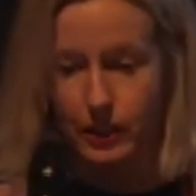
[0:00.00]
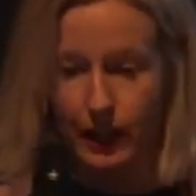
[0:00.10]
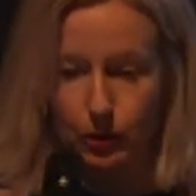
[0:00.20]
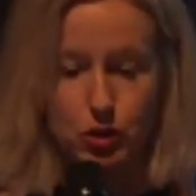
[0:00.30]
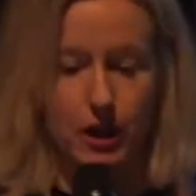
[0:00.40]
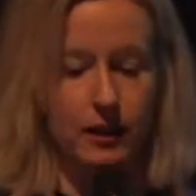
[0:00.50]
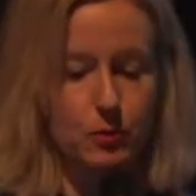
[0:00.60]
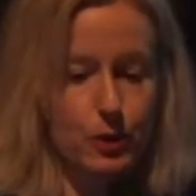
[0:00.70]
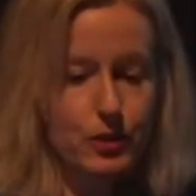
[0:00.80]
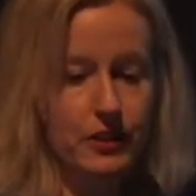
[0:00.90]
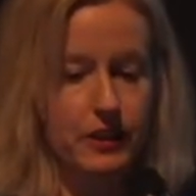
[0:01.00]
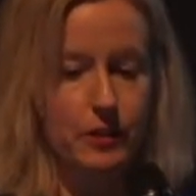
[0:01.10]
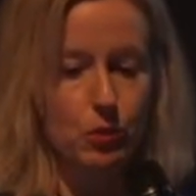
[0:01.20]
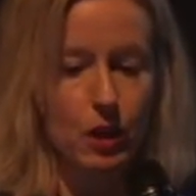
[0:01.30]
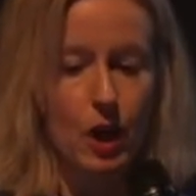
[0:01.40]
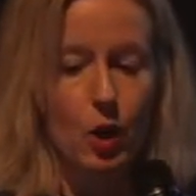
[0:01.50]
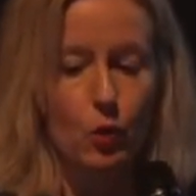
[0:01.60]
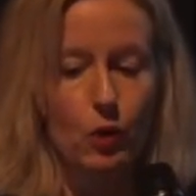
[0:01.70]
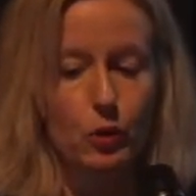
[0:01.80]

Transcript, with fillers: language experts and I said well what